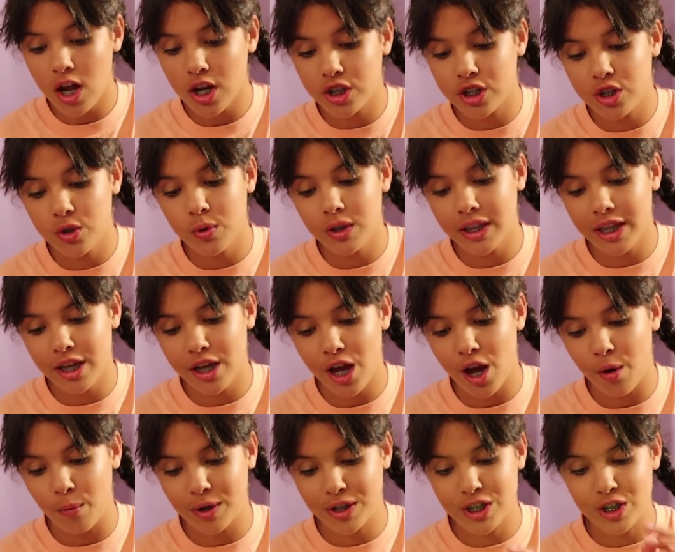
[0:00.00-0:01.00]
got
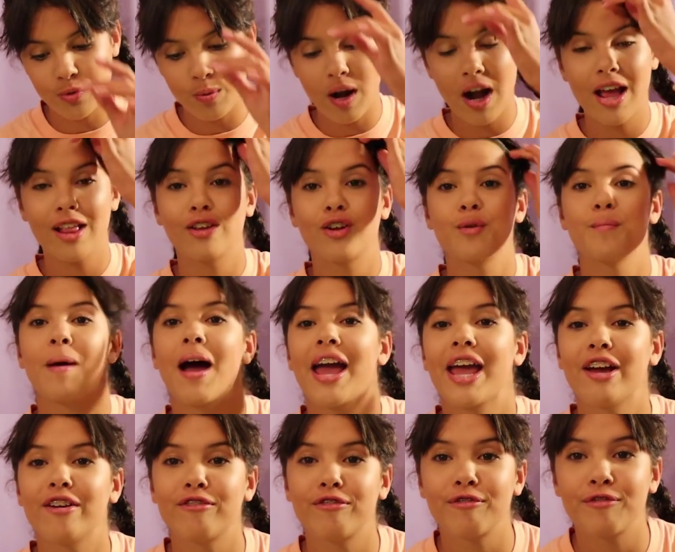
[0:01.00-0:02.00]
Duolingo, which is where I learn
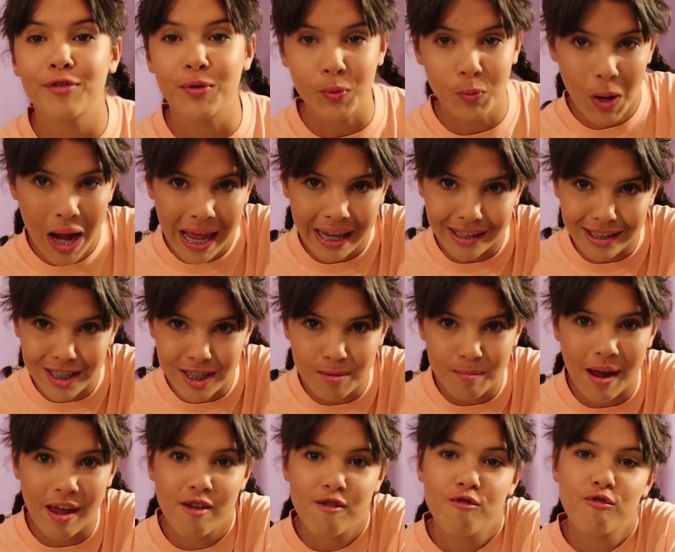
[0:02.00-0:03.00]
my
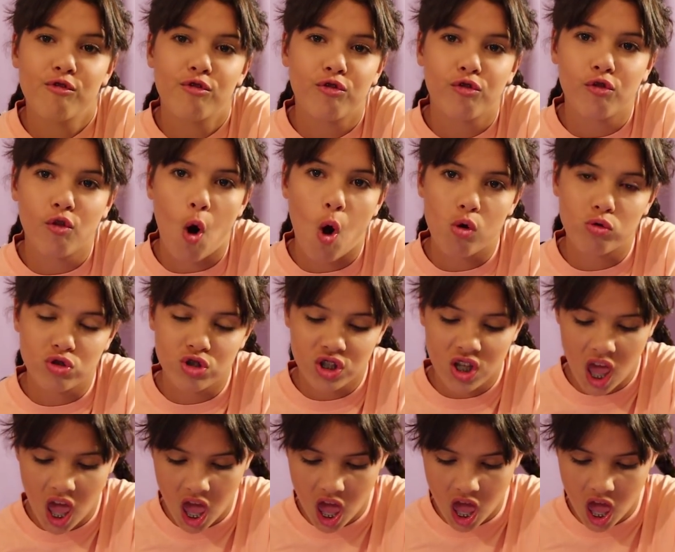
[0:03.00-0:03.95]
French, my Francais.